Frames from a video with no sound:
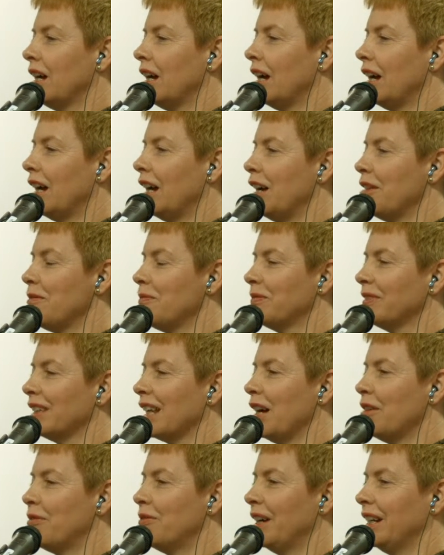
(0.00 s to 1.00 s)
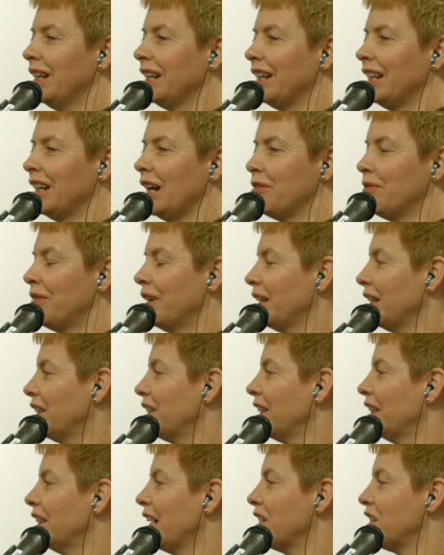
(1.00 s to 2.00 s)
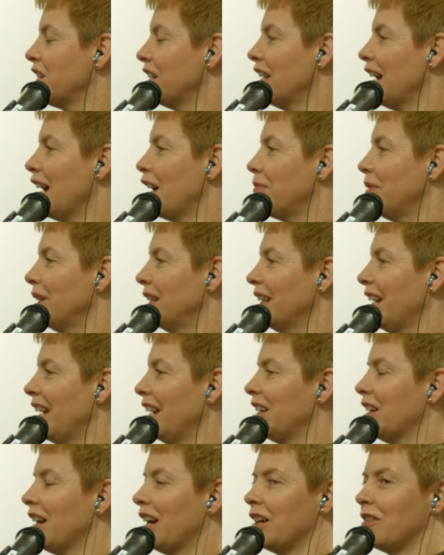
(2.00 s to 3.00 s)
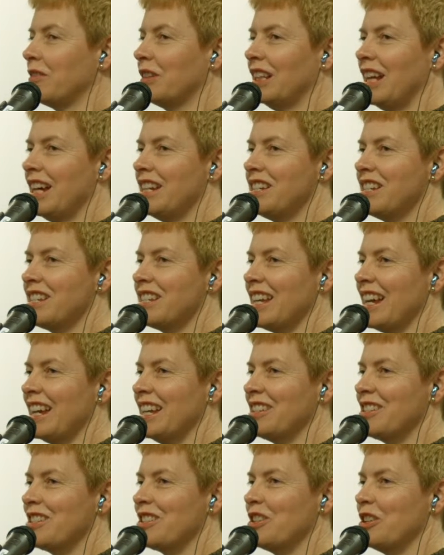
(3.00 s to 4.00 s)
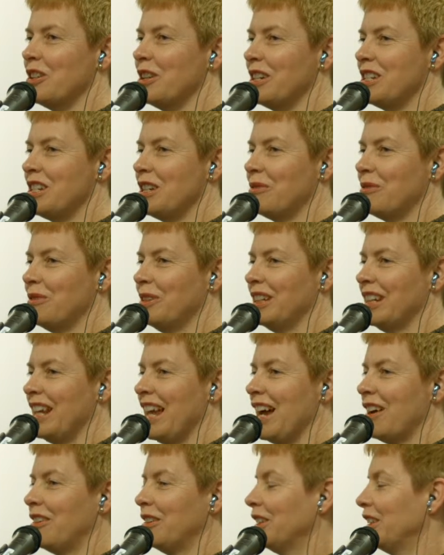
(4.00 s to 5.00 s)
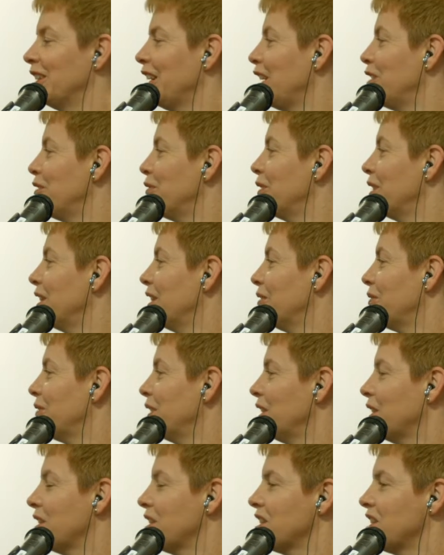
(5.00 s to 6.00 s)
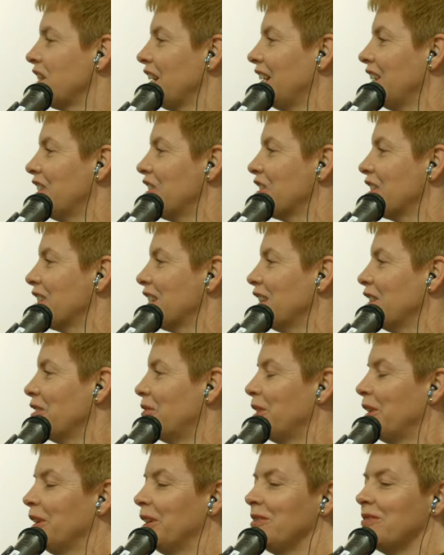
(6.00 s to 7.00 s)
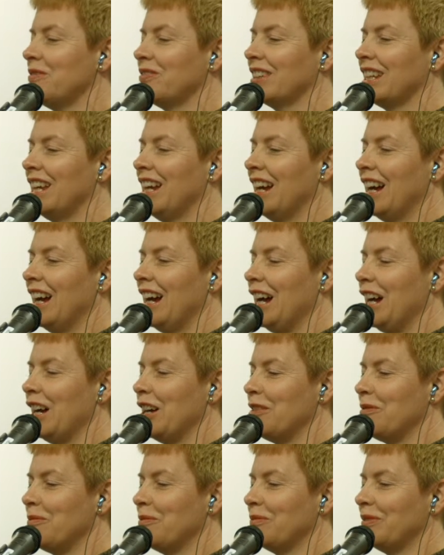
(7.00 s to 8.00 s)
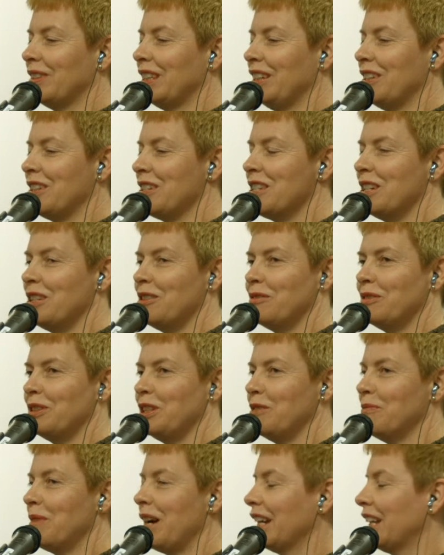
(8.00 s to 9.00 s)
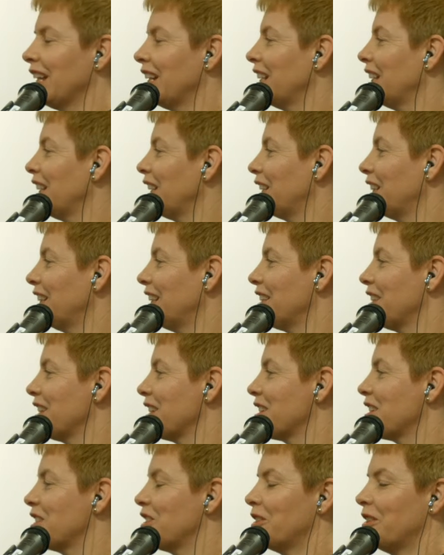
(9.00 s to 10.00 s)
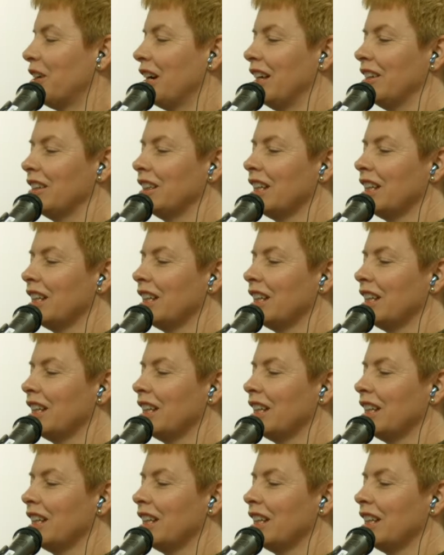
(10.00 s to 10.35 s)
A funny thing that did happen, and I'm glad to say it's so different now, and for those teachers in the room, you might get a giggle at this story.